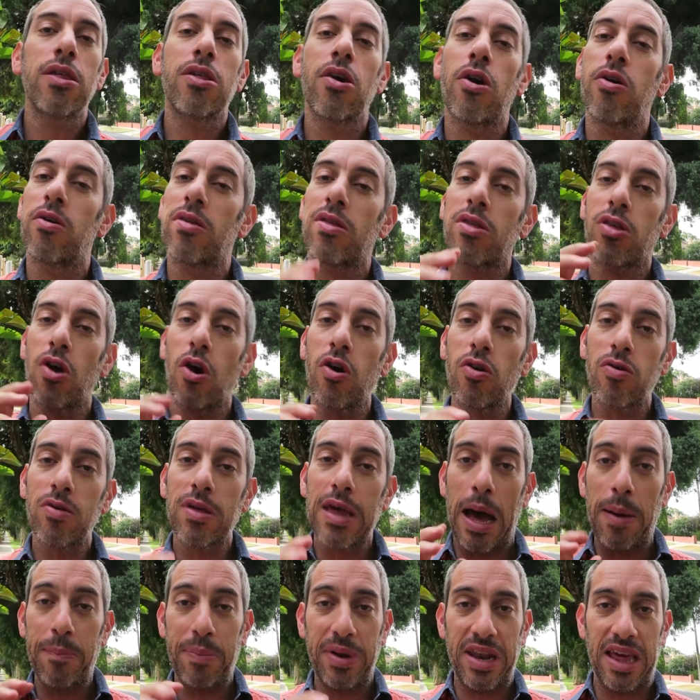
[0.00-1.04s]
So it's those
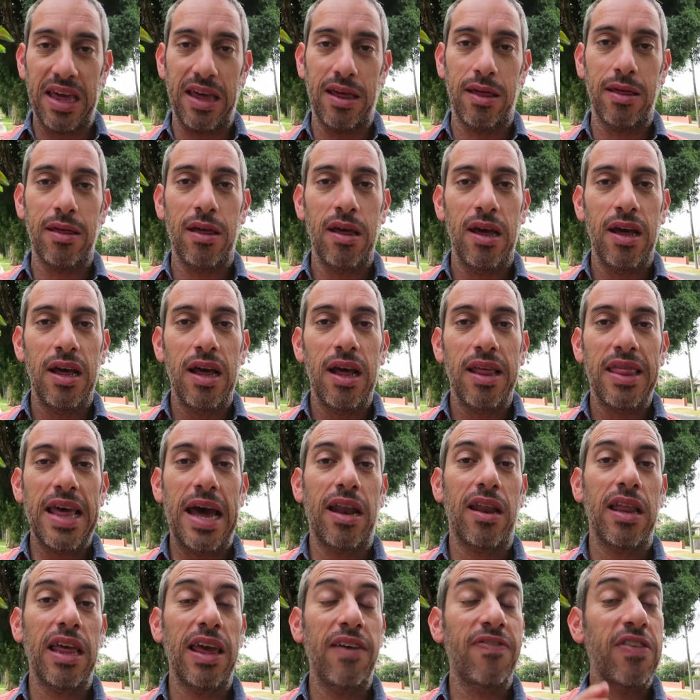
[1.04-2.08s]
companies
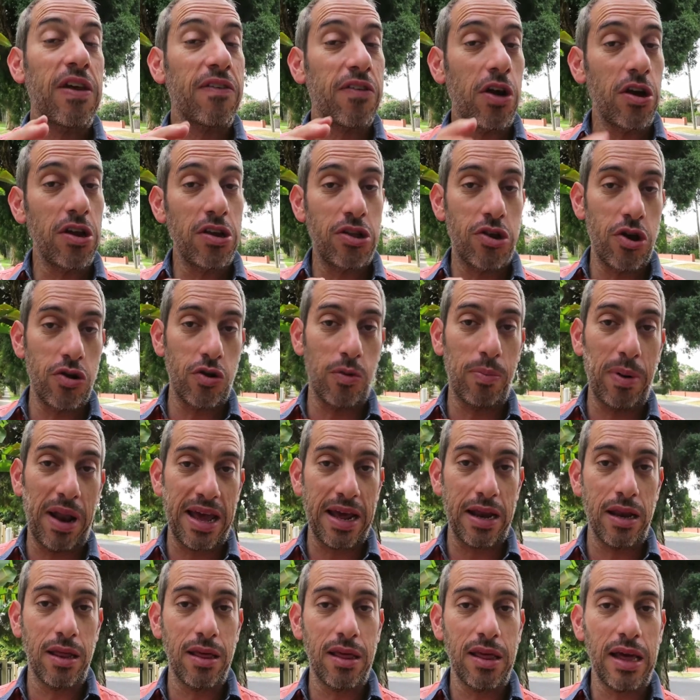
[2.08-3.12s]
that, if they've got internal
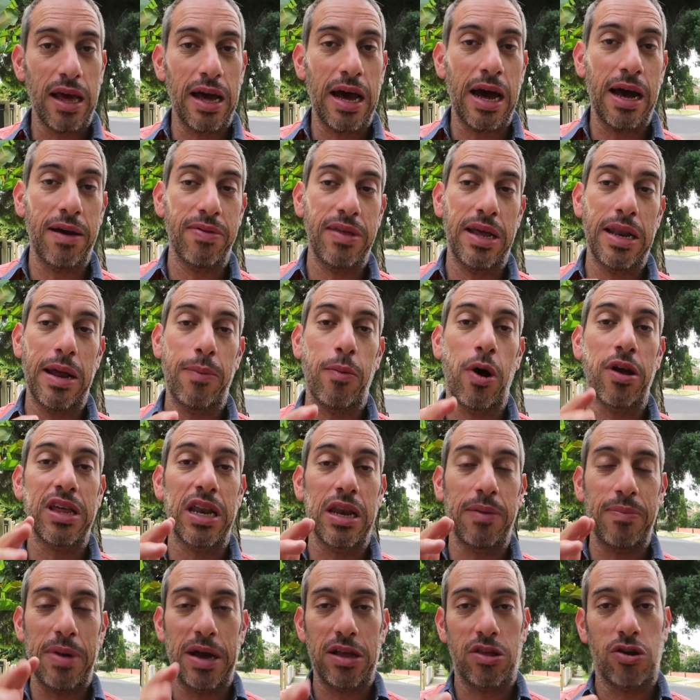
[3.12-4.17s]
plans, uh, then they might
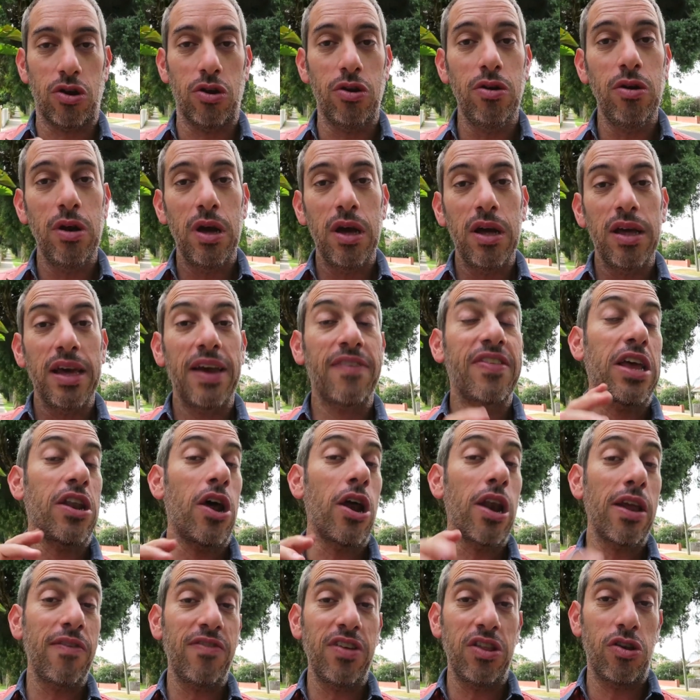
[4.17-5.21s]
send them out to you. If they
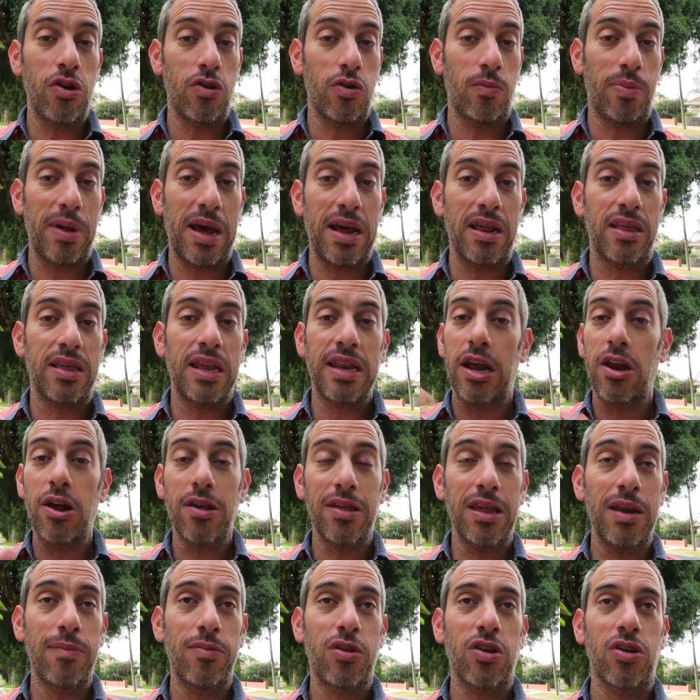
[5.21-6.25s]
don't have internal plans, then they
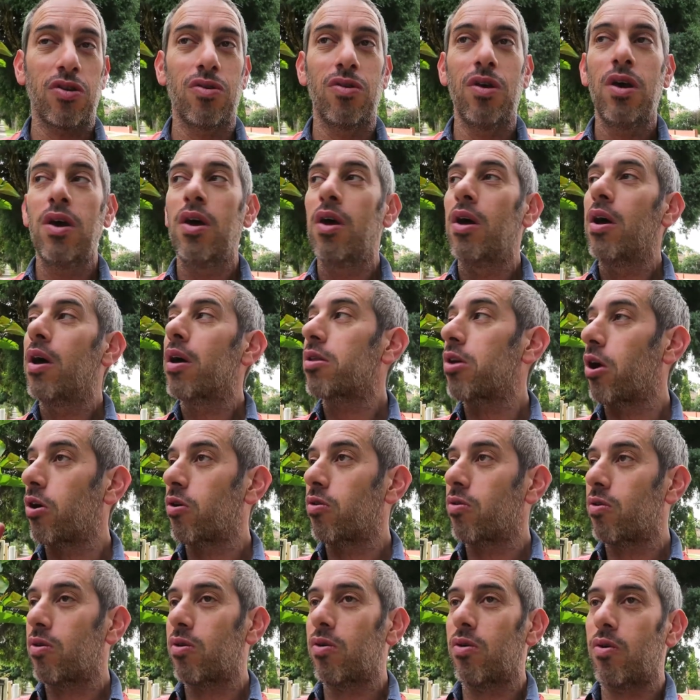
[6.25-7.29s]
don't send them to you. So